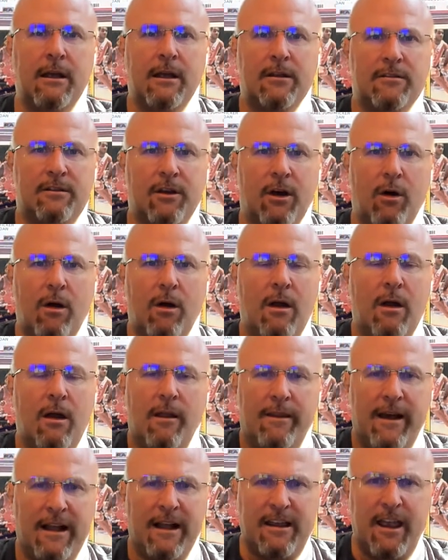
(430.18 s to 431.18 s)
So
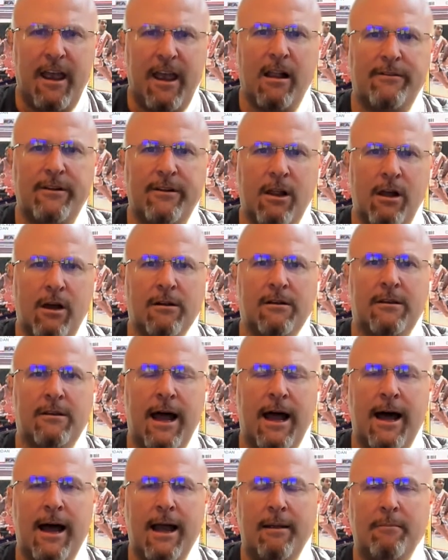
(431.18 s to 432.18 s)
that's a hell of a long
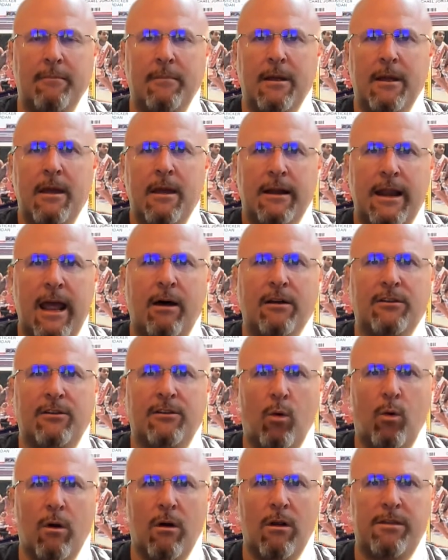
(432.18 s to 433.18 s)
time. Now, is it
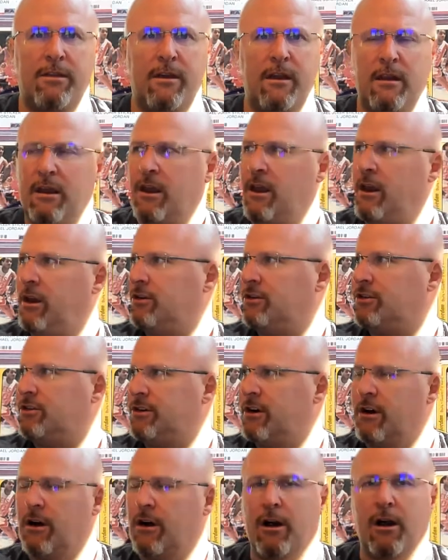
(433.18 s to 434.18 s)
worth it?
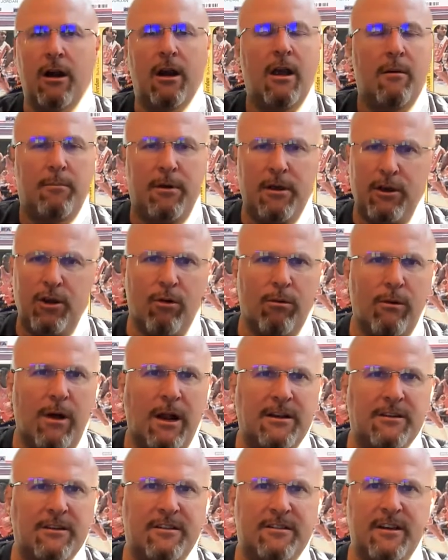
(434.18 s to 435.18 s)
Sure, but you're
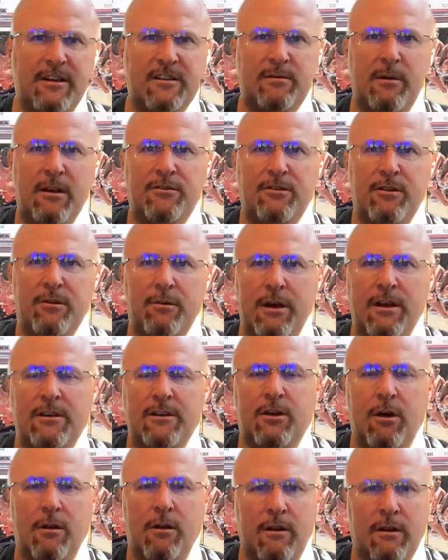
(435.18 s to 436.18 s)
running 6 months of
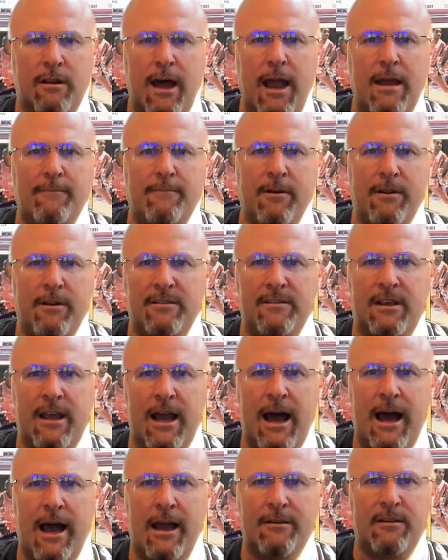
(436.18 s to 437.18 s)
risk on the time for these
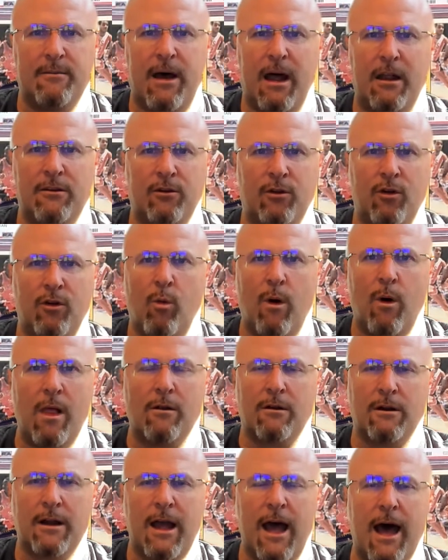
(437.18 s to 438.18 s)
guys about doing well
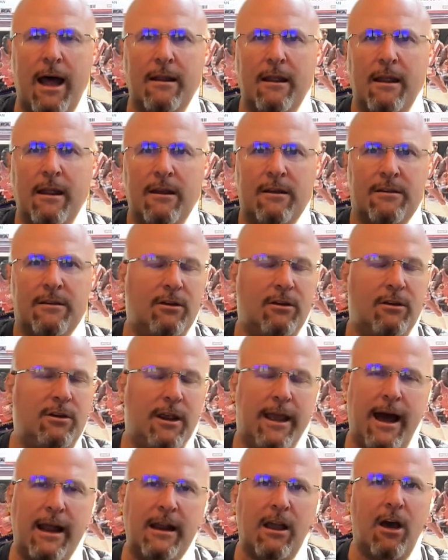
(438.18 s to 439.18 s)
or not. So you
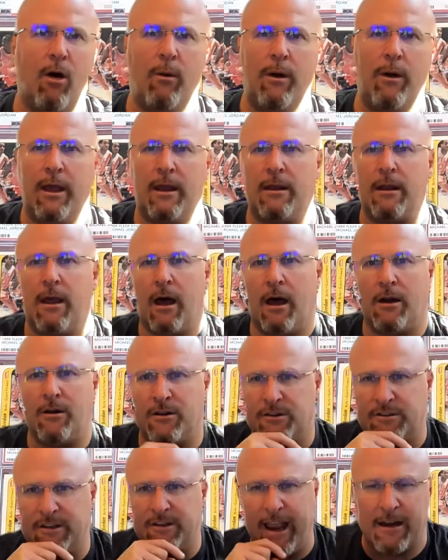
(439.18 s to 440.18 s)
got to go in
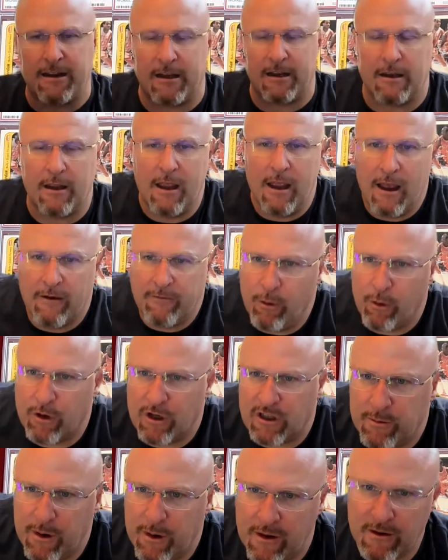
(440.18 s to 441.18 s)
understanding. If you want
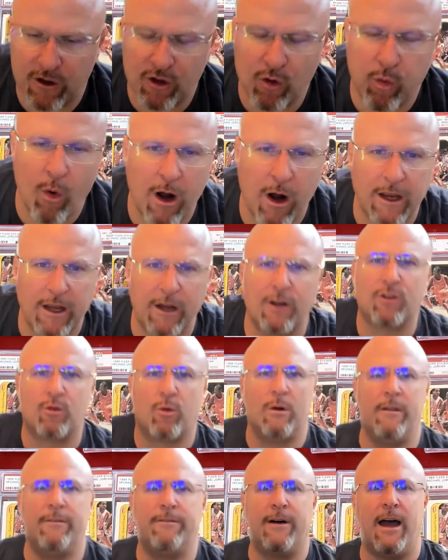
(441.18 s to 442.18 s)
to spend the 20 or
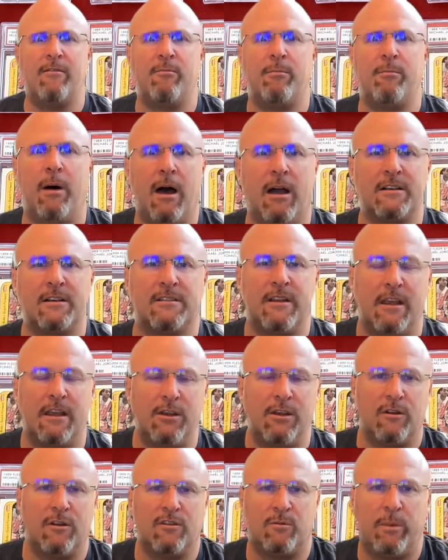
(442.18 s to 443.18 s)
25 bucks that you
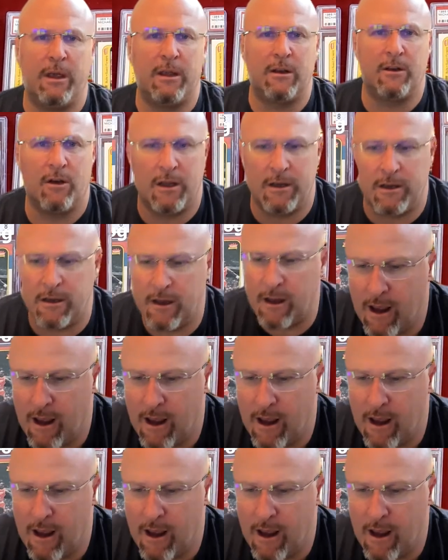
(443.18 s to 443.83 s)
can spend on